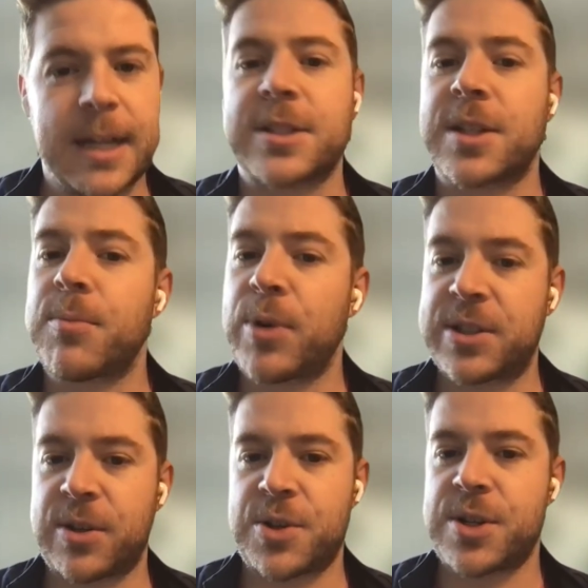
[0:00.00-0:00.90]
And some
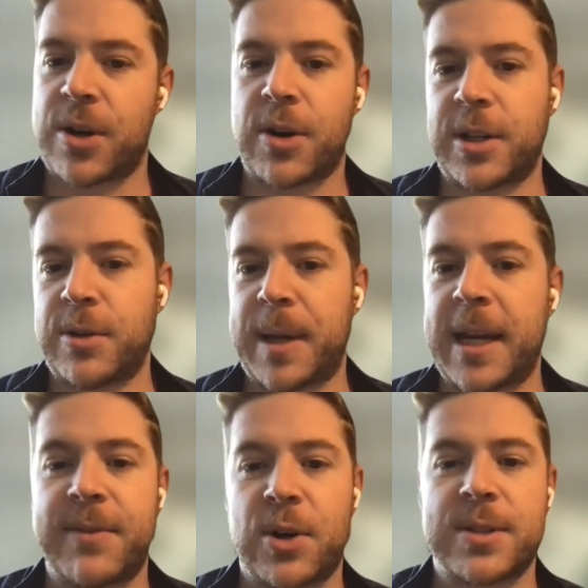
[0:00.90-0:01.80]
researchers argue
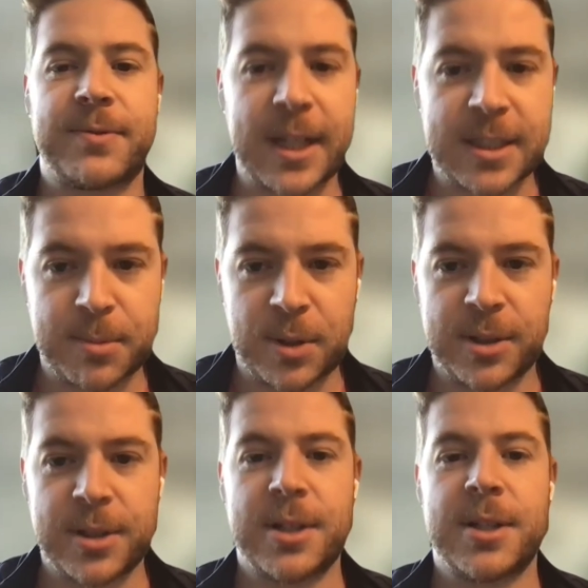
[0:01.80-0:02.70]
behavior is
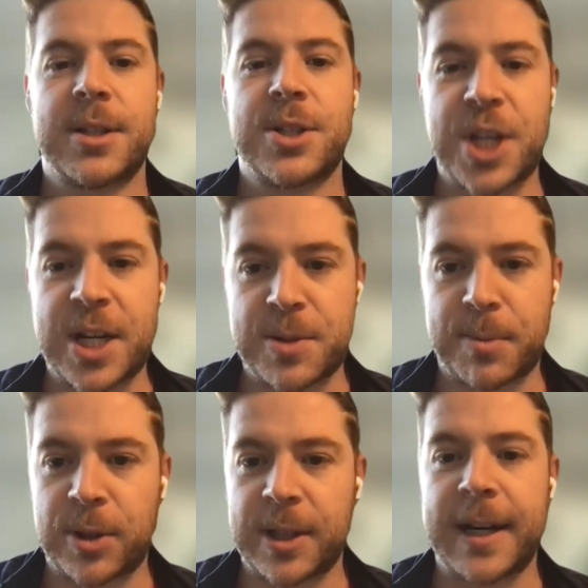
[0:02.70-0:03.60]
flexible,
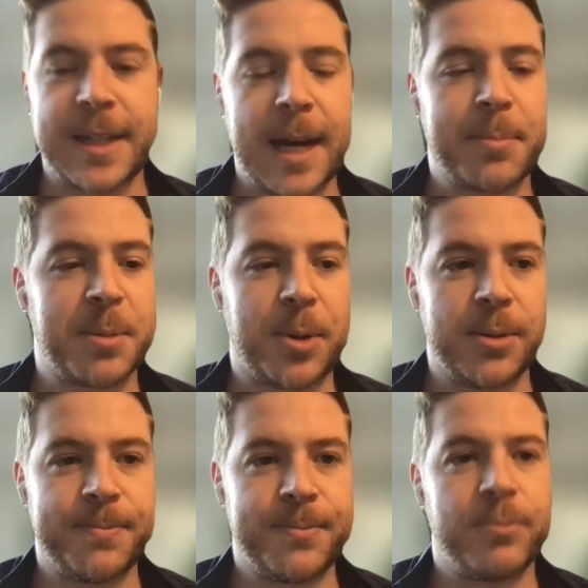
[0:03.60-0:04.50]
changeable, and
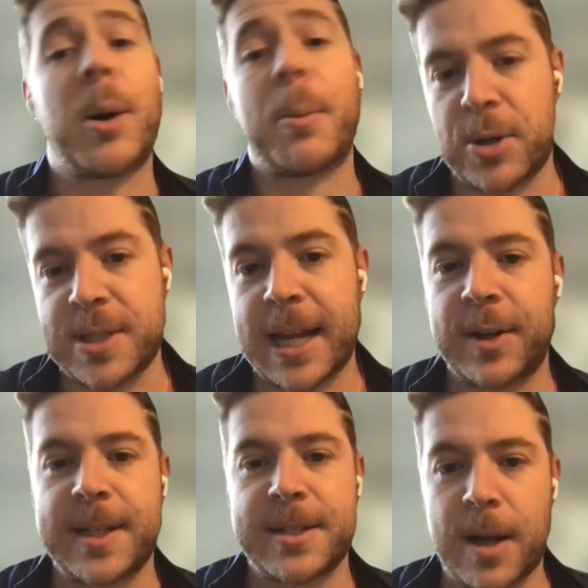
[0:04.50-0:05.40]
adaptable, while
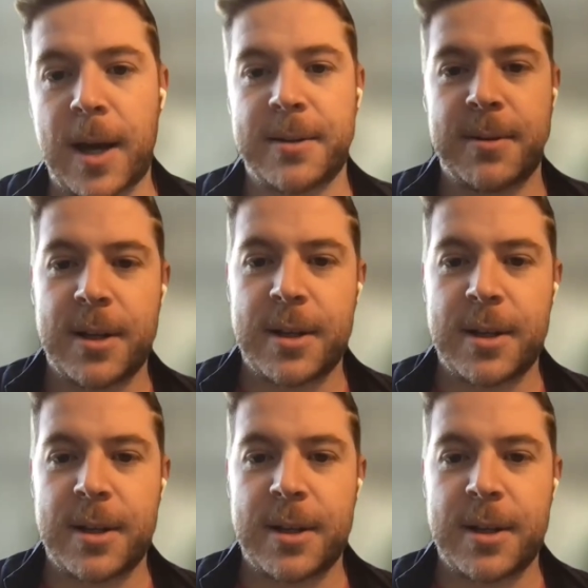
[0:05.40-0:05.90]
personality is not.